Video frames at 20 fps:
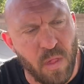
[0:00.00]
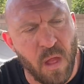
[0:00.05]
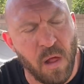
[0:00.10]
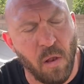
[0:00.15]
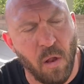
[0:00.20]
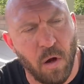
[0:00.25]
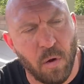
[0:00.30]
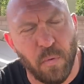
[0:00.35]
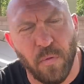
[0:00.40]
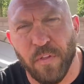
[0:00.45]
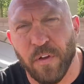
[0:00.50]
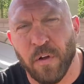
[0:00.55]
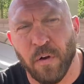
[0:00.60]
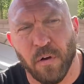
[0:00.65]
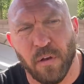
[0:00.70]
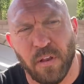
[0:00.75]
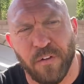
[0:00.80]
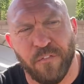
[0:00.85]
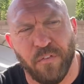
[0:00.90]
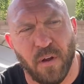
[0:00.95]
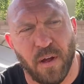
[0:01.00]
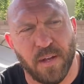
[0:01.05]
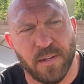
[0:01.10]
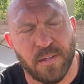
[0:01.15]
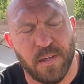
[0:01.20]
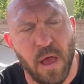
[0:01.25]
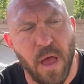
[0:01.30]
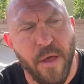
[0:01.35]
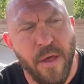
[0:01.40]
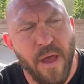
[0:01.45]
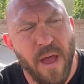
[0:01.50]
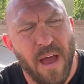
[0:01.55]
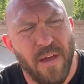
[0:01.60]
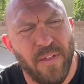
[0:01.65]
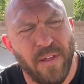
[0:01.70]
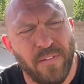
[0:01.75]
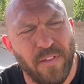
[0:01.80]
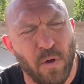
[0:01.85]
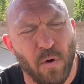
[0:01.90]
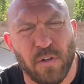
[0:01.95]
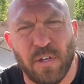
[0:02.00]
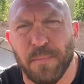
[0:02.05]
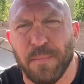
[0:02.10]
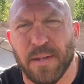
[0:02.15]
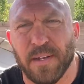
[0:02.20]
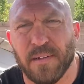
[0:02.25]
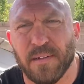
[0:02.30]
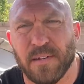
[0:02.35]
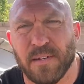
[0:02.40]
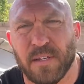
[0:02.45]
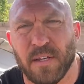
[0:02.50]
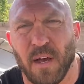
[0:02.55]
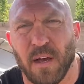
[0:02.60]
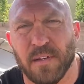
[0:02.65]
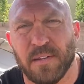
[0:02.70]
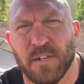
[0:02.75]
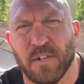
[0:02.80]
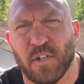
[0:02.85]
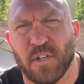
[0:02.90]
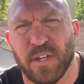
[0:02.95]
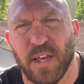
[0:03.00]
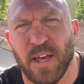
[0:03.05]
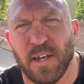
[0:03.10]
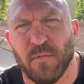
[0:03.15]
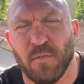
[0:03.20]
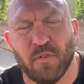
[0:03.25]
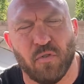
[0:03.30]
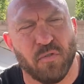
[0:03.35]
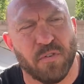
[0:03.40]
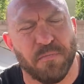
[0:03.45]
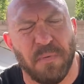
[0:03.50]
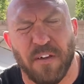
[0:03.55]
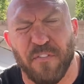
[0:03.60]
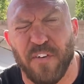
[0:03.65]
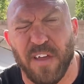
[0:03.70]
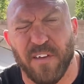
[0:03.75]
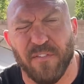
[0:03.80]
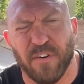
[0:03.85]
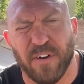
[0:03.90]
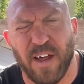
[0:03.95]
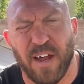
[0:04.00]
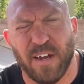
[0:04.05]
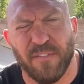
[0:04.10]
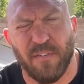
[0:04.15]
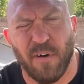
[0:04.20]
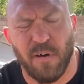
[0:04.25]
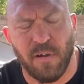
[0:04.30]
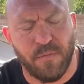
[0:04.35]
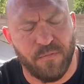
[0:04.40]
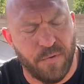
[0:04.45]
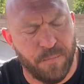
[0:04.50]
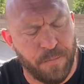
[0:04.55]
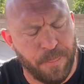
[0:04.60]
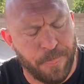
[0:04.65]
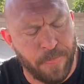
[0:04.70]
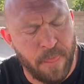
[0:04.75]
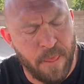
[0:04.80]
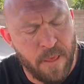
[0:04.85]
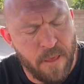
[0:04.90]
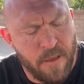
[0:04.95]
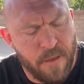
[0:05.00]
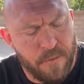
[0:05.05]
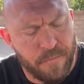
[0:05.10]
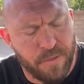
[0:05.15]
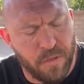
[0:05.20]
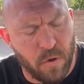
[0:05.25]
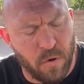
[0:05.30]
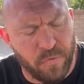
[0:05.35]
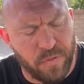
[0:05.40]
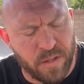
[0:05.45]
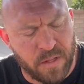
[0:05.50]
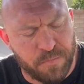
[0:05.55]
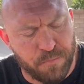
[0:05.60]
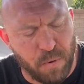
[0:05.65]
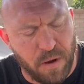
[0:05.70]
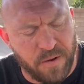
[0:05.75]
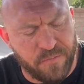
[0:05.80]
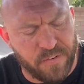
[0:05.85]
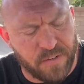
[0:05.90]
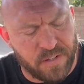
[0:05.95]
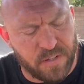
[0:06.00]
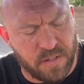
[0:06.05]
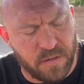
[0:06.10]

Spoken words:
along with the curly fries. I think the ultimate sausage sandwich was my favorite out of all of them. Though this breakfast,